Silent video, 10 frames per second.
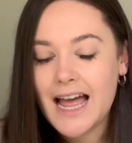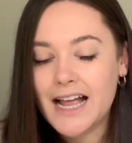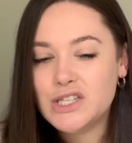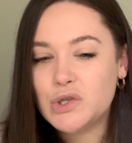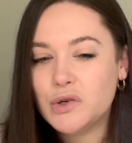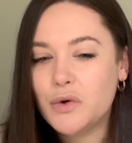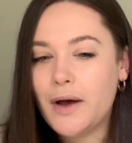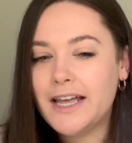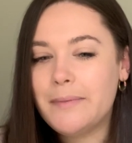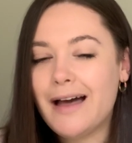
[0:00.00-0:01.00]
it took
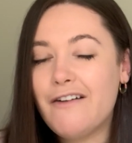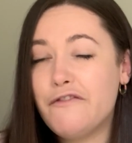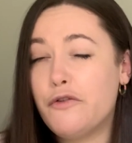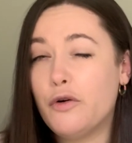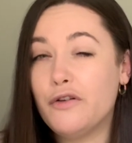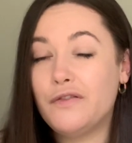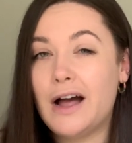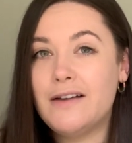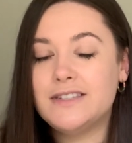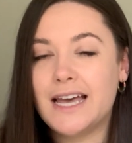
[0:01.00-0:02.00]
away about four or
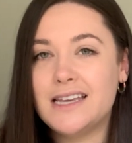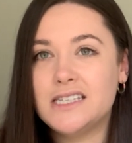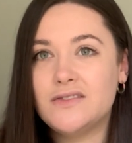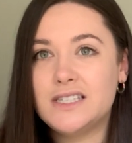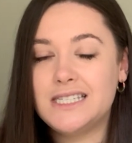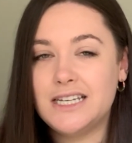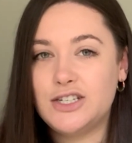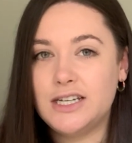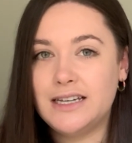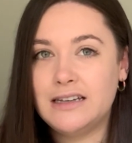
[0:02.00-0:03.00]
five days of
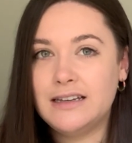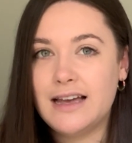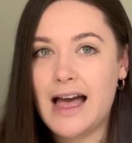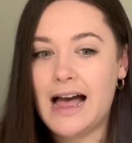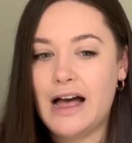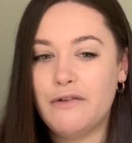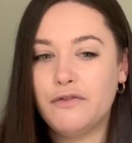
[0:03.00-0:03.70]
stitching uh,